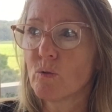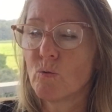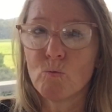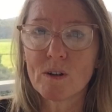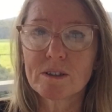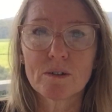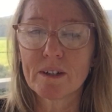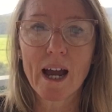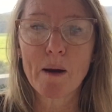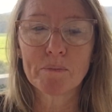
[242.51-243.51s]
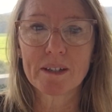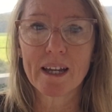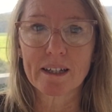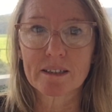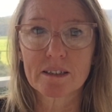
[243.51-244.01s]
what's going to happen
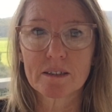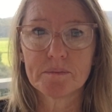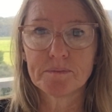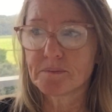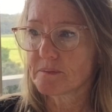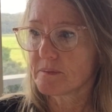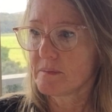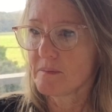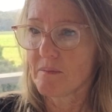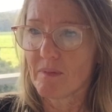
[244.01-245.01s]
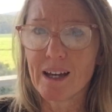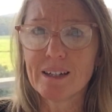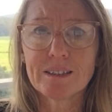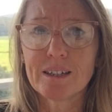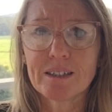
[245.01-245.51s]
next. And
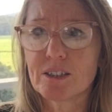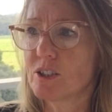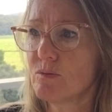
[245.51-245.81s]
it's like she